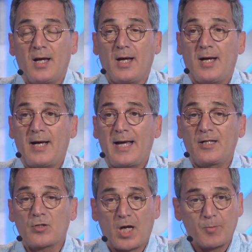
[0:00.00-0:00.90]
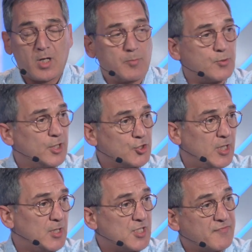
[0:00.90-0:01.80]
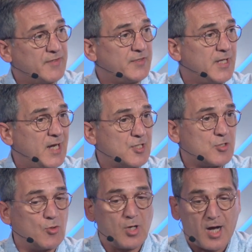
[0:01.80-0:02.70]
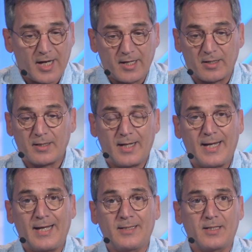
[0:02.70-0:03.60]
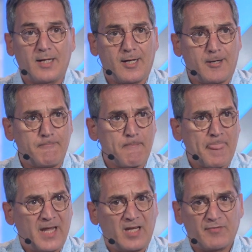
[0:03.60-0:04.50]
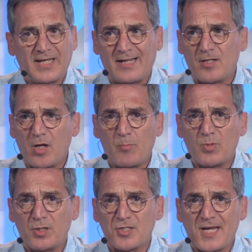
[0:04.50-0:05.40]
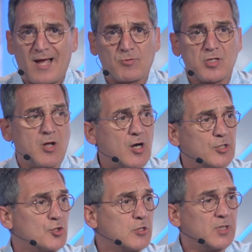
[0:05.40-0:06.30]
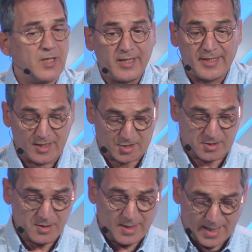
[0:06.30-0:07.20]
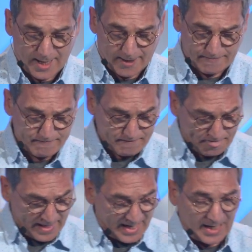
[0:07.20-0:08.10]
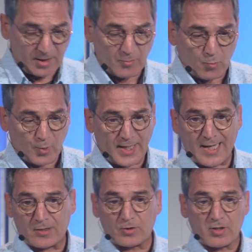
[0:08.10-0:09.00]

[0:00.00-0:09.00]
uh, and time compression is 50x or higher. And uh, if that number sounds large, it is. Um, and without